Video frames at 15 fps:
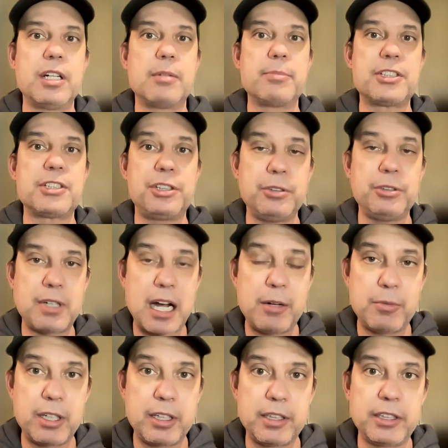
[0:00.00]
Number two, I
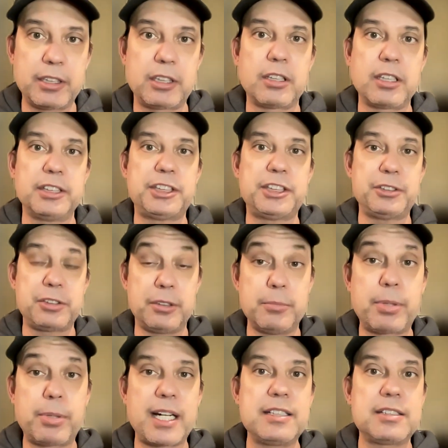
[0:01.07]
want to encourage you to
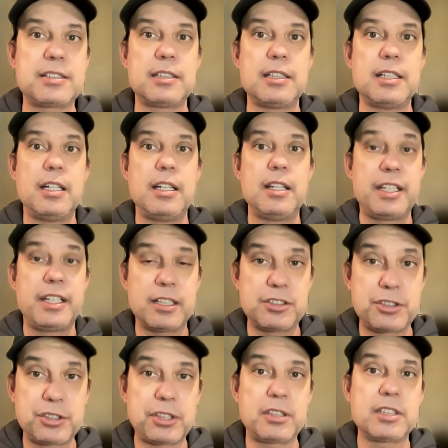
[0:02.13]
embrace the
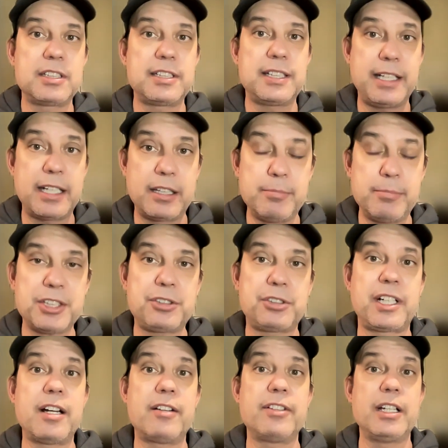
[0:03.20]
uncertainty and the
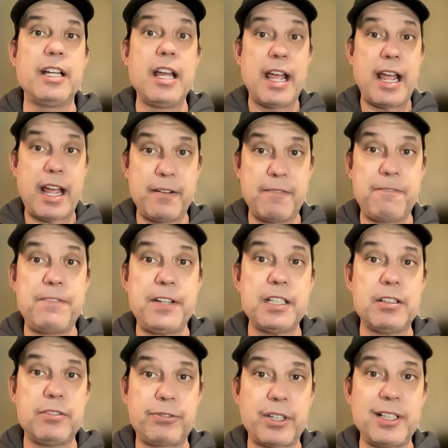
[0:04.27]
mystery of it, and
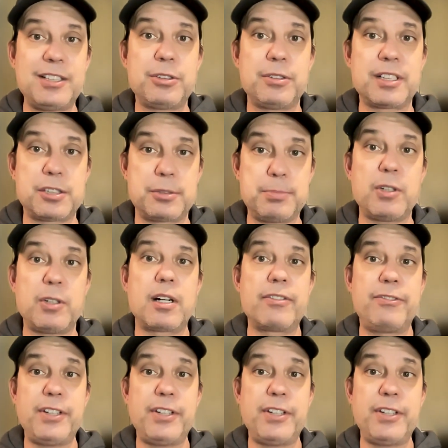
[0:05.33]
feel free to explore.